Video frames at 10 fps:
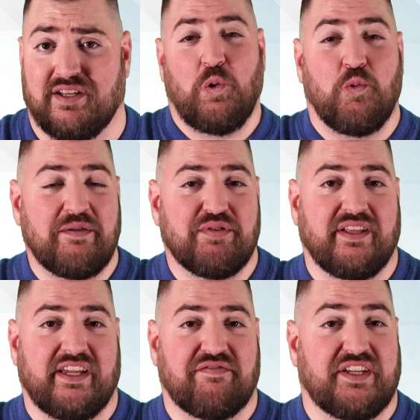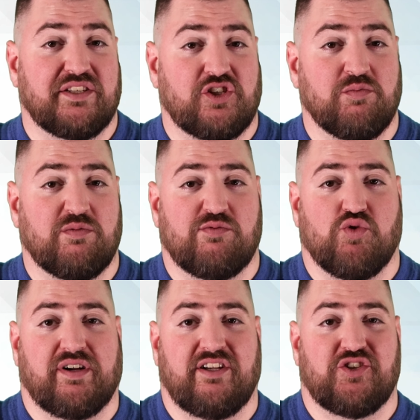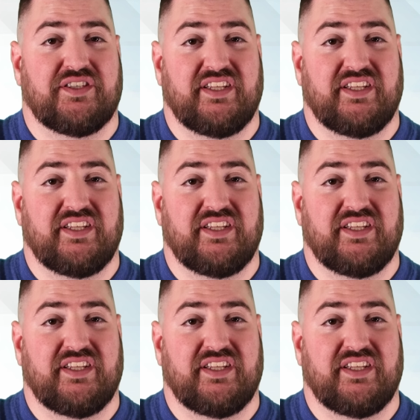We believe the Assumable mortgage is